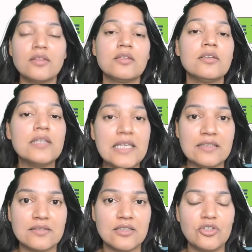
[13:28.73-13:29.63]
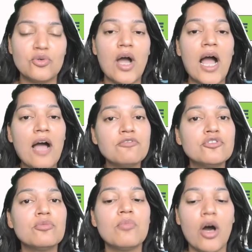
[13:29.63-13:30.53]
the least, you have
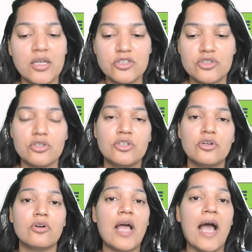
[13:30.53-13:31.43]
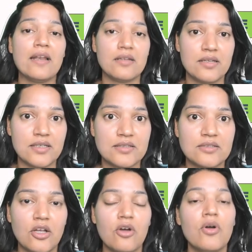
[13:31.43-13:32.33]
to monitor your analytics.
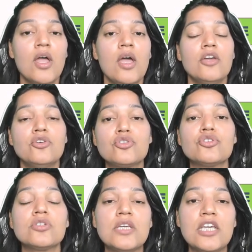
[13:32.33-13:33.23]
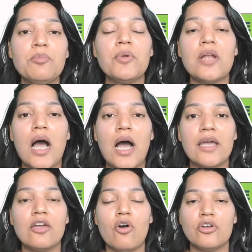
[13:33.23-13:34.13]
Now, you should keep an
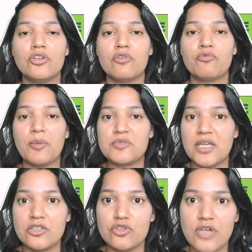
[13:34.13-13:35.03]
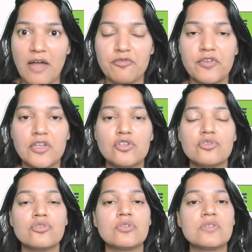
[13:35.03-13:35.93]
eye on your website traffic. You
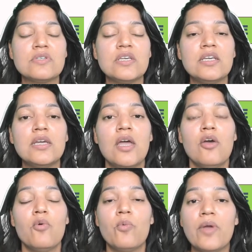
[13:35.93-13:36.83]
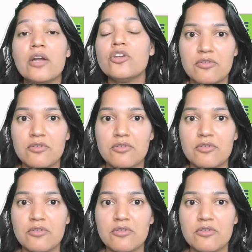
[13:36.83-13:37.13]
should see where your